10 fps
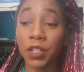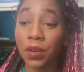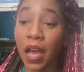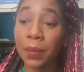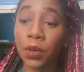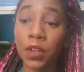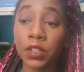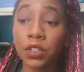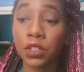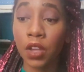So I'm
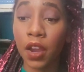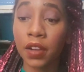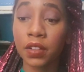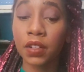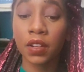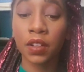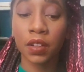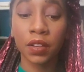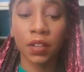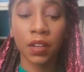going to start
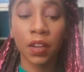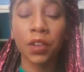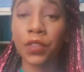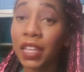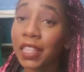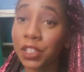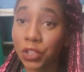reading